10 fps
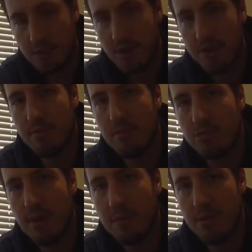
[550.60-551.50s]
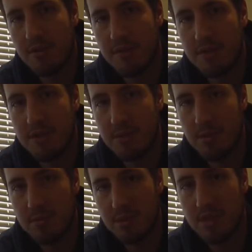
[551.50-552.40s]
one of the most popular fish,
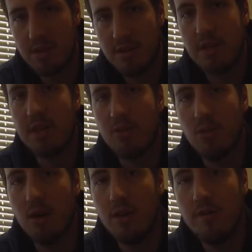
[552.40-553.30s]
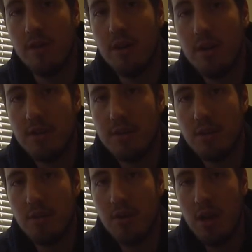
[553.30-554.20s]
sometimes it's hard to get 12.
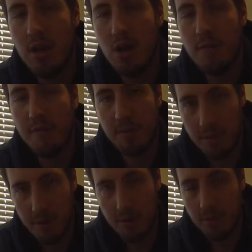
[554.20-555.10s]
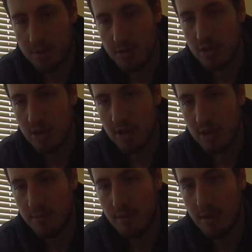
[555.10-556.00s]
So hopefully I'm going to go and check
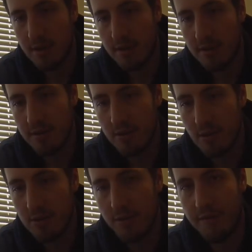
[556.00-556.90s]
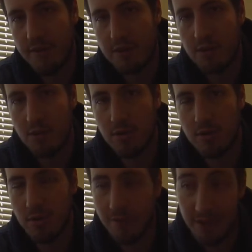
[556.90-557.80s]
out my local fish store, and
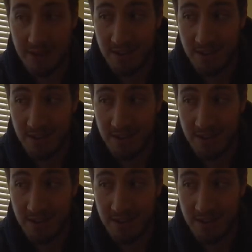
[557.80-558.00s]
hopefully I can